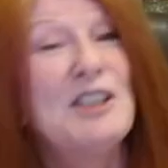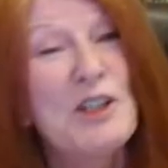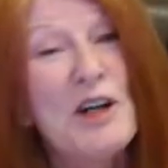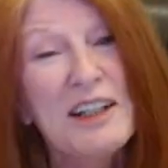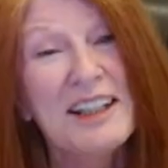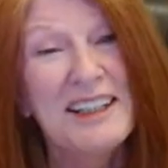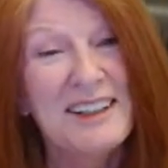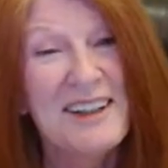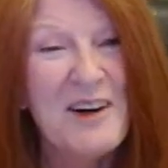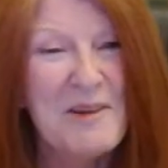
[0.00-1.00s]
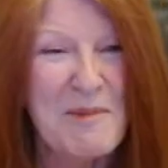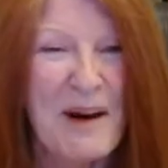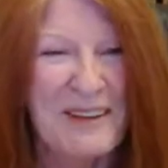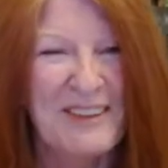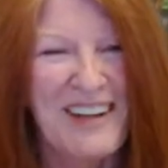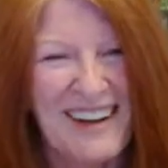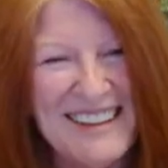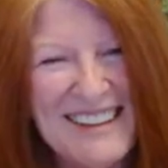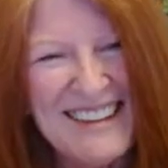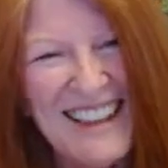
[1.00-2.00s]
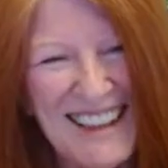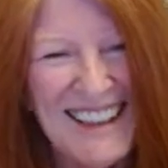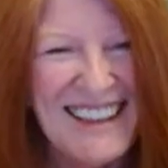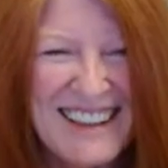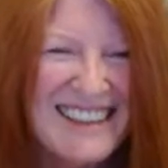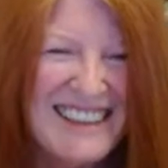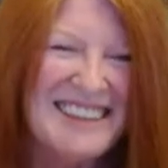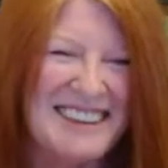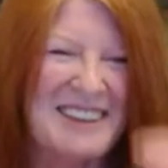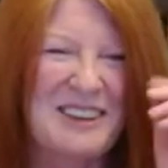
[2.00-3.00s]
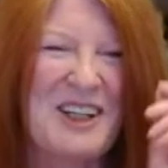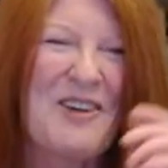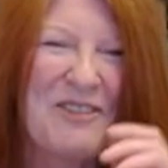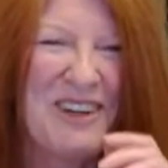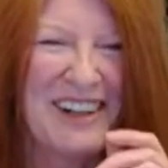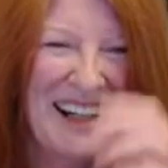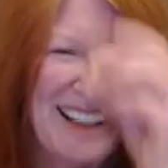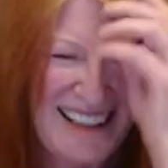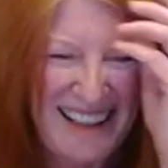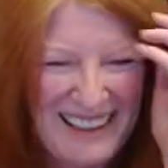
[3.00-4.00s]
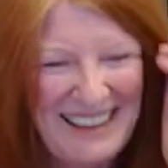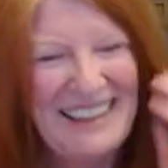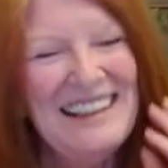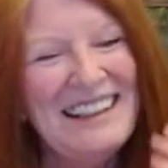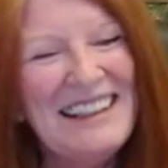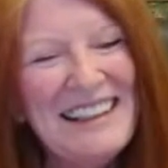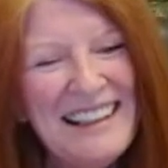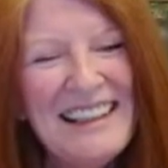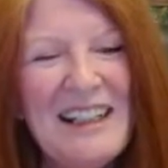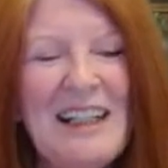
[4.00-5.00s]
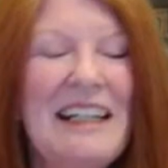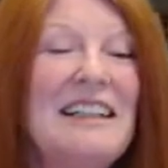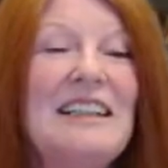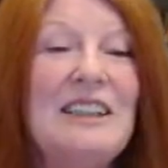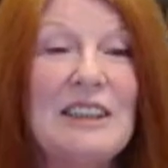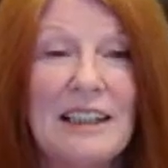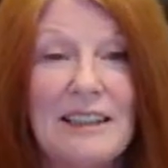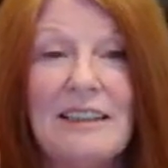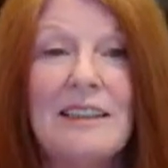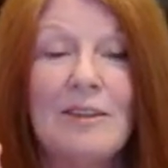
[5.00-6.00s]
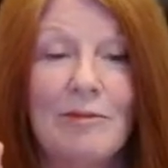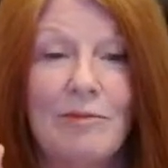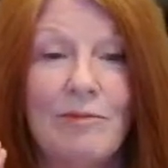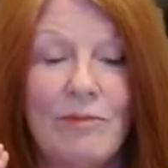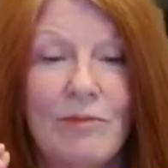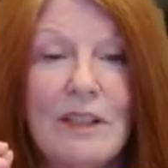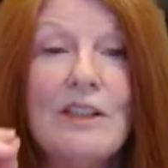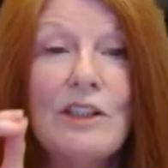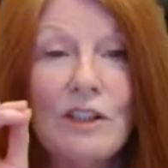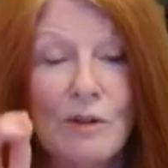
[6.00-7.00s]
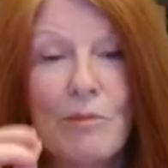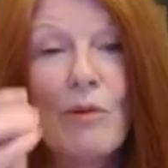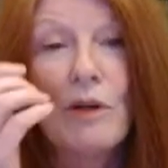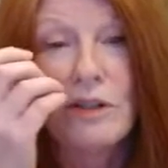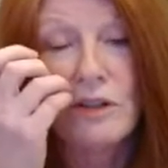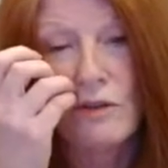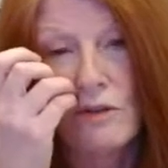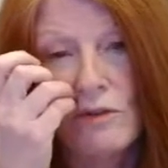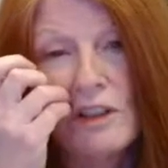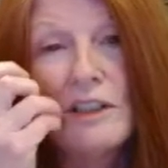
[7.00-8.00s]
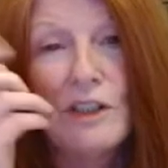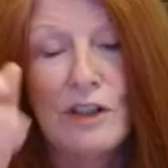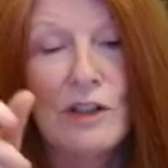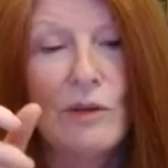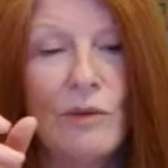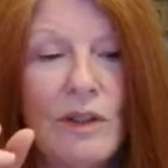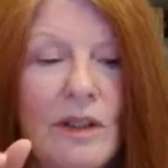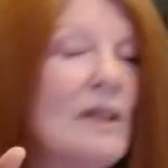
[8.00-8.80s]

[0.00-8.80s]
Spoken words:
He's trying to get all modernized. He says, go for it. And he says, this is important to listen to.